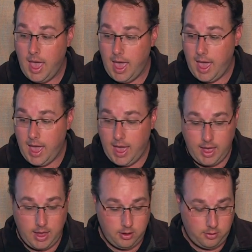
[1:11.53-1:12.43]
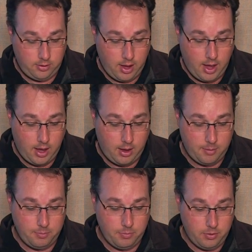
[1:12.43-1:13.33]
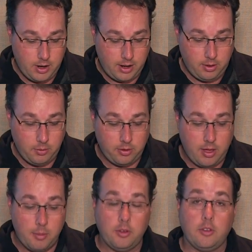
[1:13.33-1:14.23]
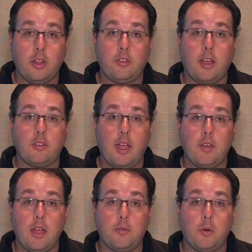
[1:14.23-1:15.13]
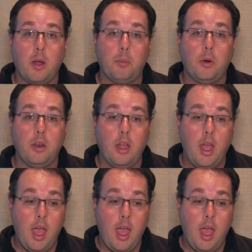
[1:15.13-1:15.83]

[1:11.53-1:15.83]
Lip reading: And the nice thing with this cable is it does actually have a headphone output.